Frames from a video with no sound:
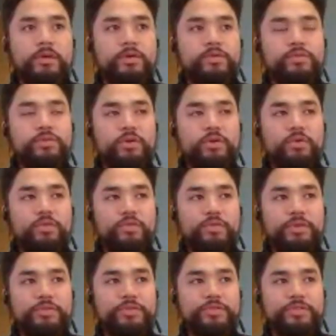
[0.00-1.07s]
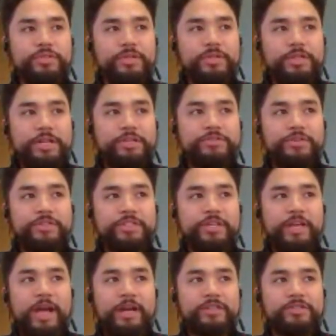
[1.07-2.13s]
So it was
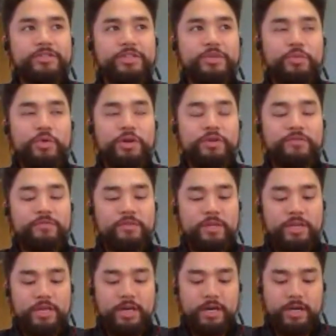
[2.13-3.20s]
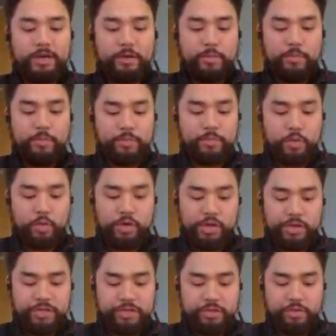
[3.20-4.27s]
interesting, actually. One of
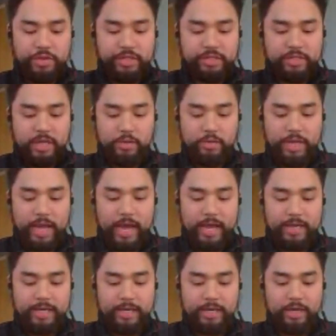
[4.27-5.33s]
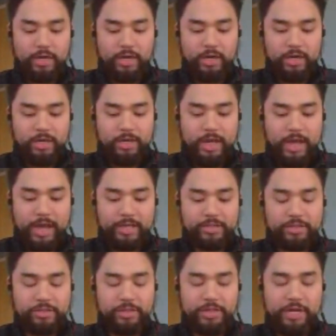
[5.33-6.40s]
the students that we had here
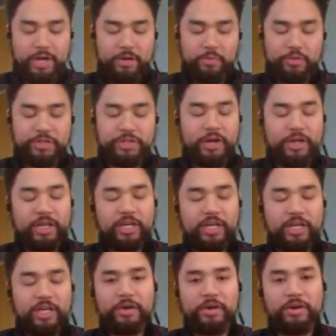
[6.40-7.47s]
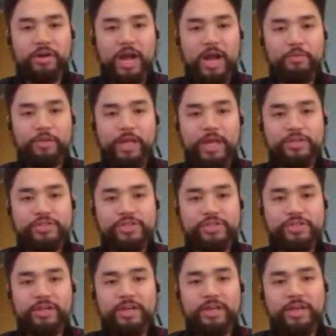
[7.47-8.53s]
actually was talking about her
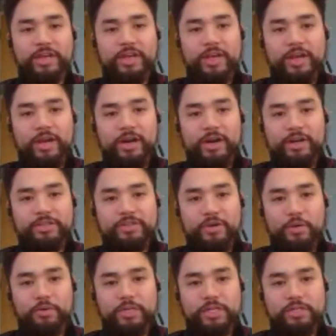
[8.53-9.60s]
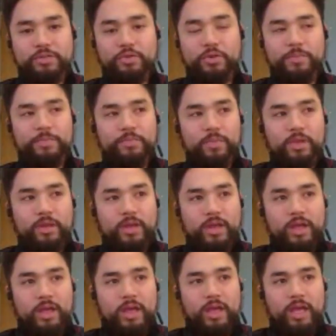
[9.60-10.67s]
application to OT school,
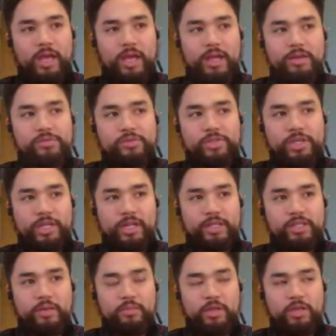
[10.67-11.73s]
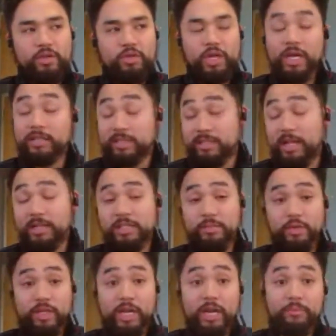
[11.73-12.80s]
and she did something unique. It's not
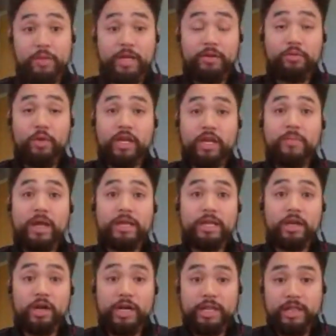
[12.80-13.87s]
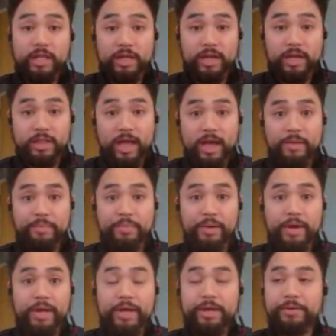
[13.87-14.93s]
something that I'm like recommending or anything like that,
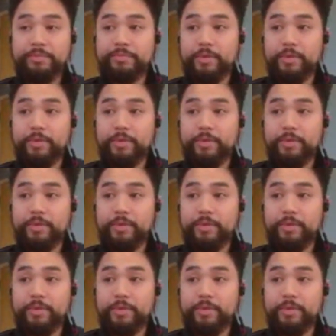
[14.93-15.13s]
but